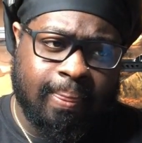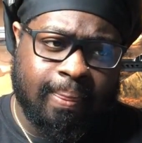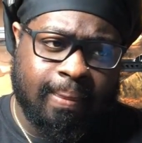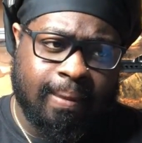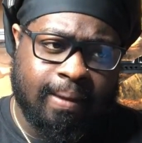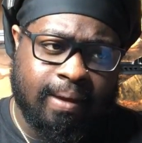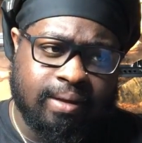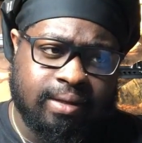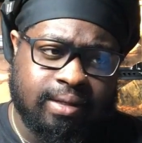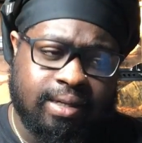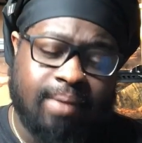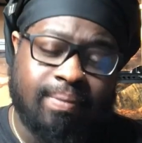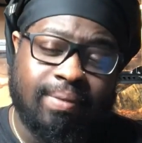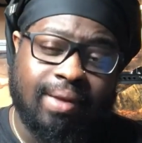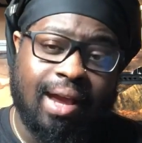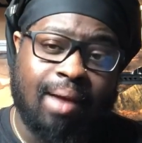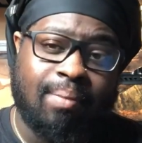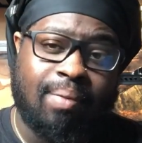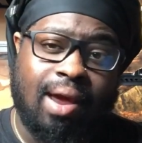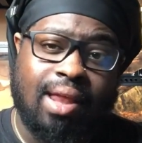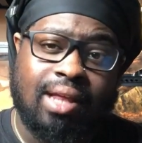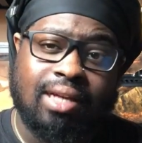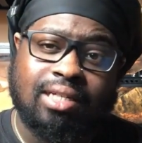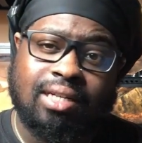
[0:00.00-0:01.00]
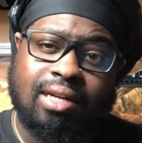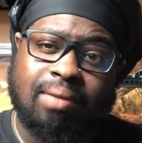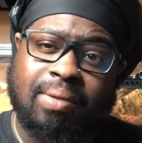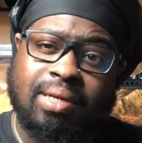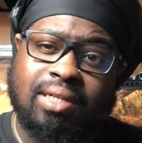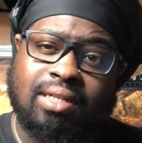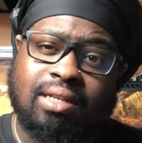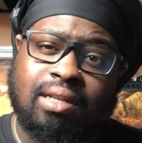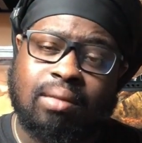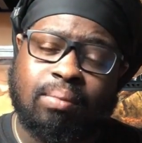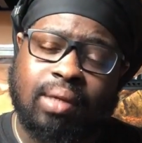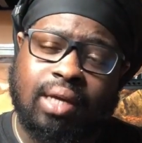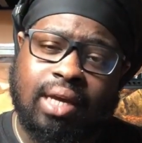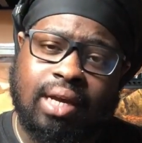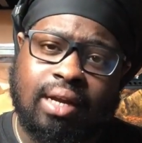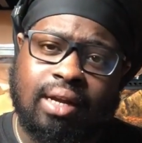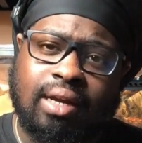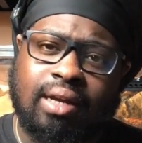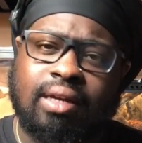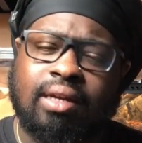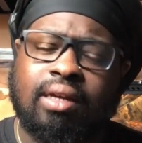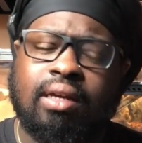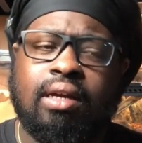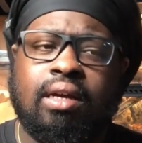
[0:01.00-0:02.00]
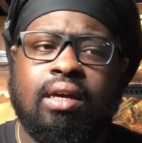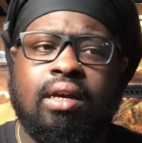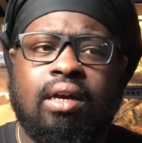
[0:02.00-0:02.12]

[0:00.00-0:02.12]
something I probably should have mentioned in the beginning,